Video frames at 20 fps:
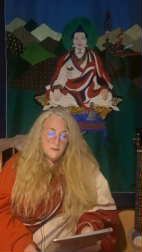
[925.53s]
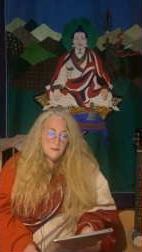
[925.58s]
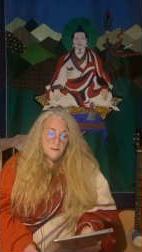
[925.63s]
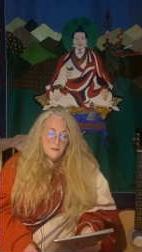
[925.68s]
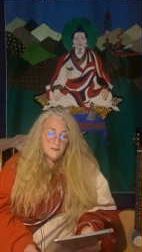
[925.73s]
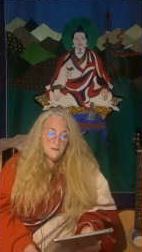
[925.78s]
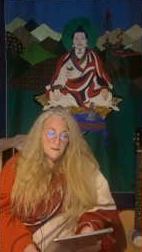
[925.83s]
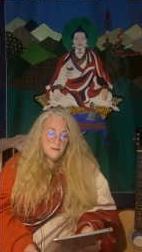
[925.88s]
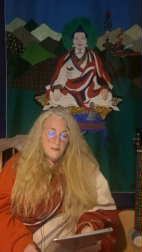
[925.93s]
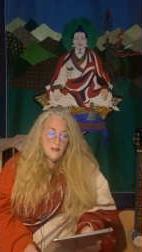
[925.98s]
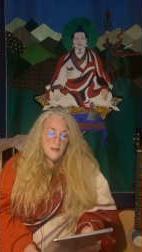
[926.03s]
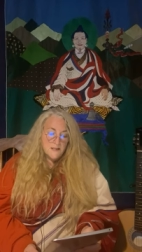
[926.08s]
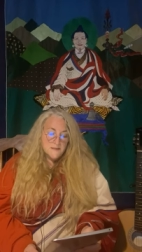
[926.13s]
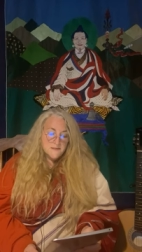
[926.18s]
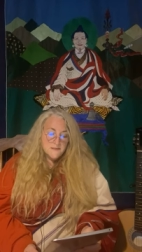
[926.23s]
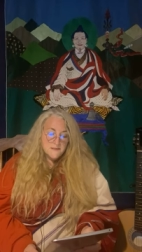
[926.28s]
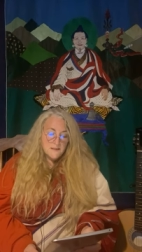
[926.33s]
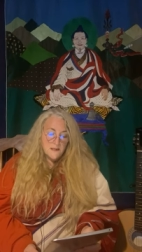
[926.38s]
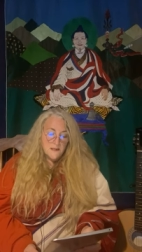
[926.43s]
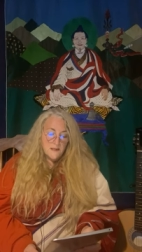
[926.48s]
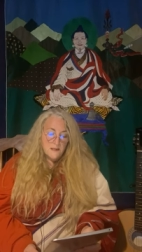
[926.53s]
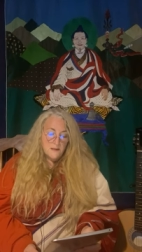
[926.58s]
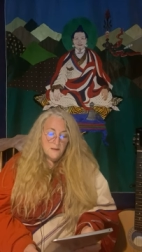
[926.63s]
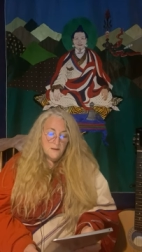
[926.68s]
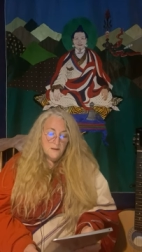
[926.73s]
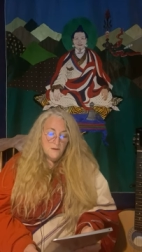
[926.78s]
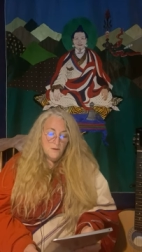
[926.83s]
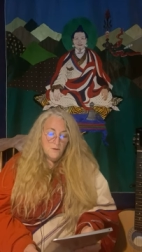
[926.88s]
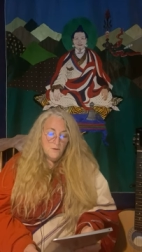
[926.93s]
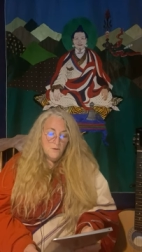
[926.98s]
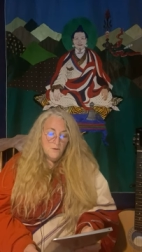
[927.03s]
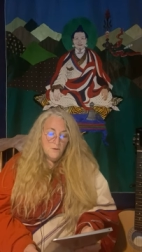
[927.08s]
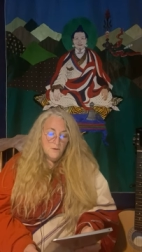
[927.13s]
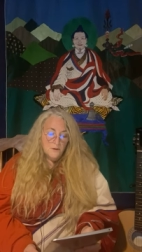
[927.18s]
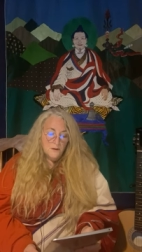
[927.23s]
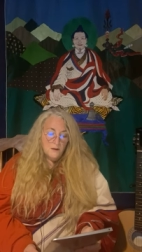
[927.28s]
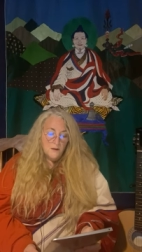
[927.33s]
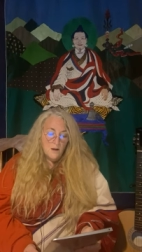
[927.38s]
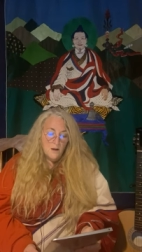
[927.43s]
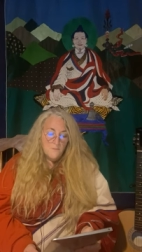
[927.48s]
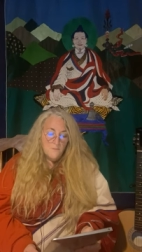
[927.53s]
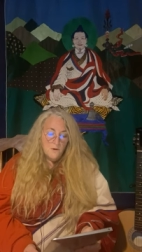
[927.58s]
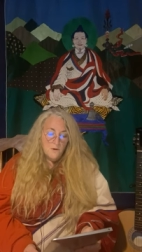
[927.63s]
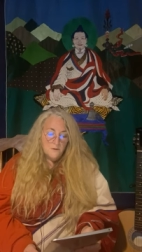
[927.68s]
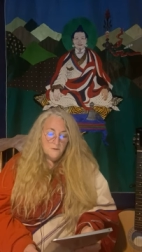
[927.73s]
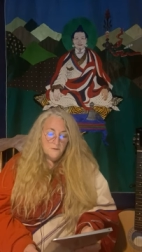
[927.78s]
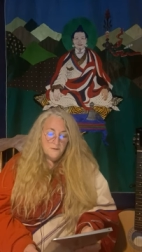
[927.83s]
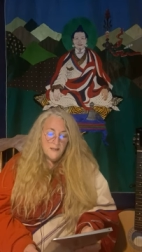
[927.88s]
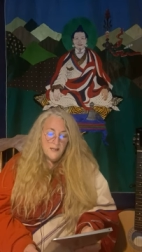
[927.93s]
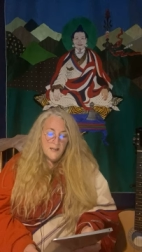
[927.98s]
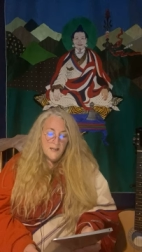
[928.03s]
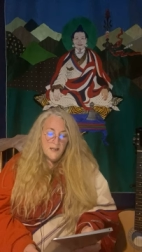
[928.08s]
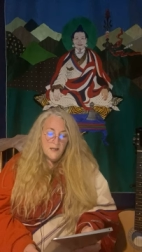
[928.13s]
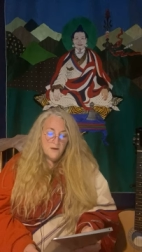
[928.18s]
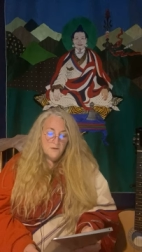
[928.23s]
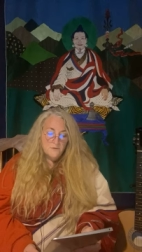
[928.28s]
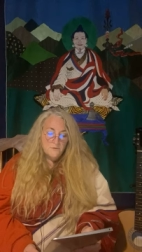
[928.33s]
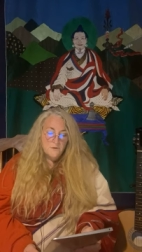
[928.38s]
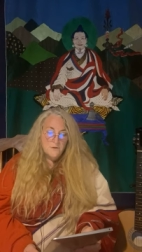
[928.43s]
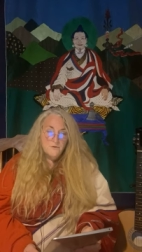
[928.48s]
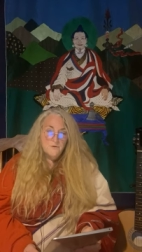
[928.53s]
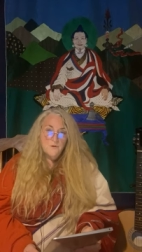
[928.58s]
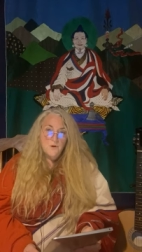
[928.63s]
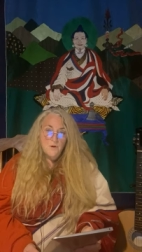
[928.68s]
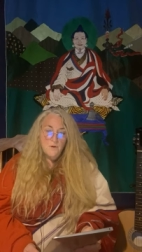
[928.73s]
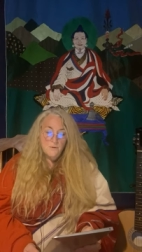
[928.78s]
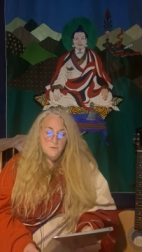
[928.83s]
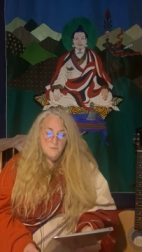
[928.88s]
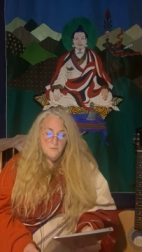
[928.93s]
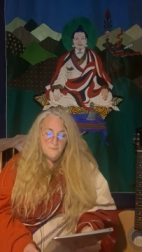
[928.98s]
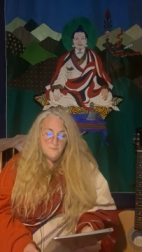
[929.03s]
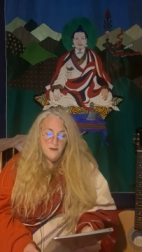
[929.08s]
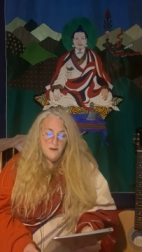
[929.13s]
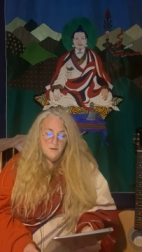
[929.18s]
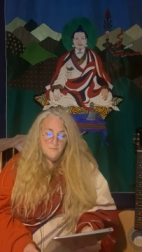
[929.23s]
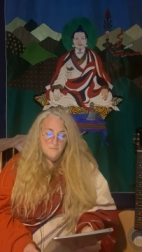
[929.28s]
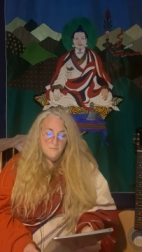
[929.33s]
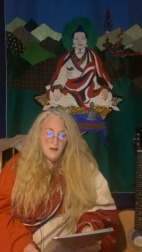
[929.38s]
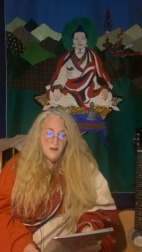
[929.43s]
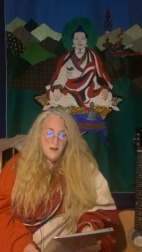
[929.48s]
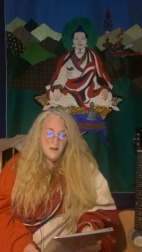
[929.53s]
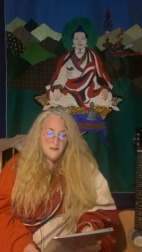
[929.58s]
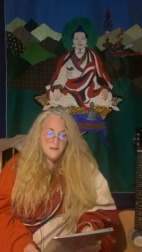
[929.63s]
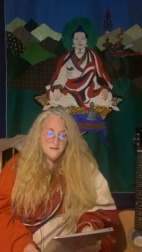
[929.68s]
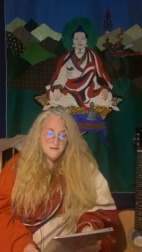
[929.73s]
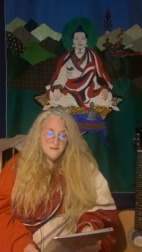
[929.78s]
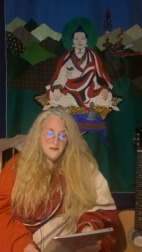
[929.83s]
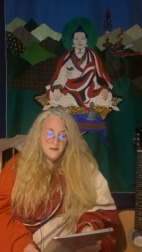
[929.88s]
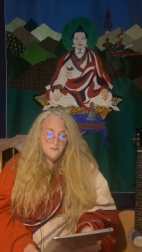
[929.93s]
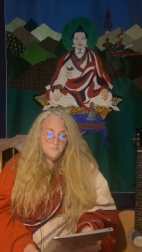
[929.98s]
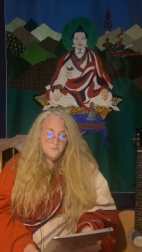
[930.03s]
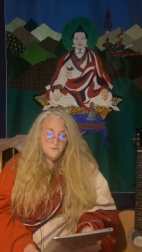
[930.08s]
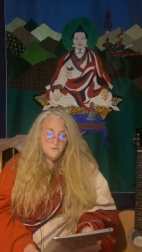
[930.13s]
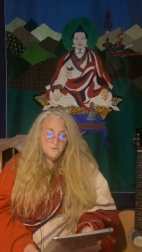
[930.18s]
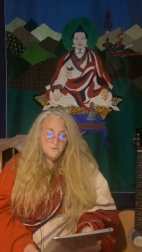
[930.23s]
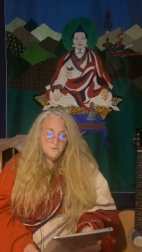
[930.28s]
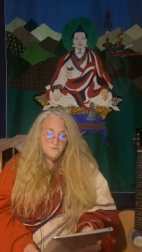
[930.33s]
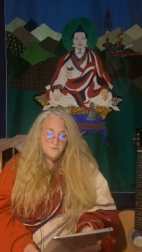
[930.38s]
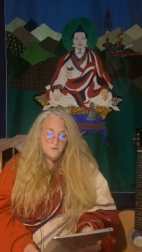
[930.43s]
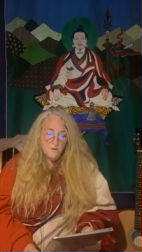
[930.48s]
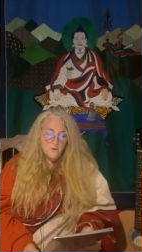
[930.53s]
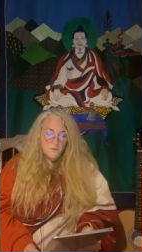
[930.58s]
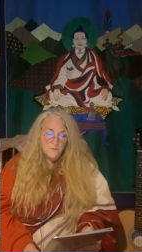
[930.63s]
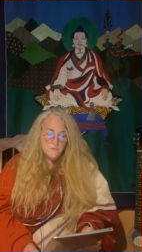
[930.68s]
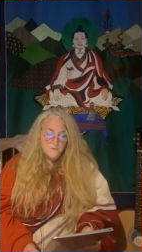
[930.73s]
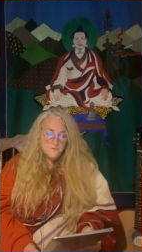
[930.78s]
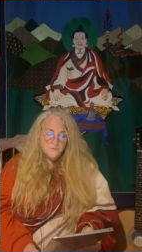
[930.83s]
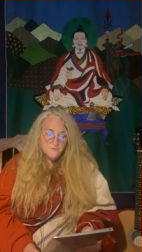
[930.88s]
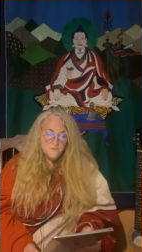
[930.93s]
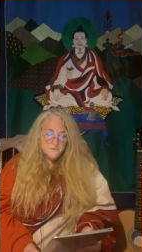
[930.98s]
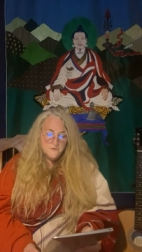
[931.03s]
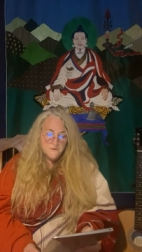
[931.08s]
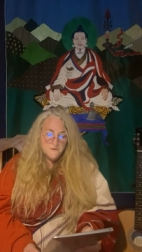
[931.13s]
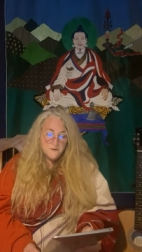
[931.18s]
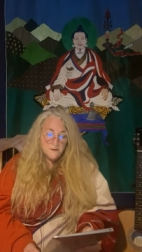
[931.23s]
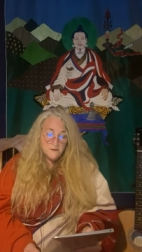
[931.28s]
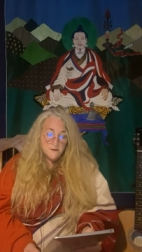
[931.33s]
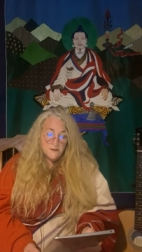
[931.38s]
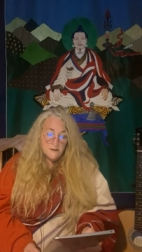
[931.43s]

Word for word: And I say, Oh, come on now, you know about my debutante.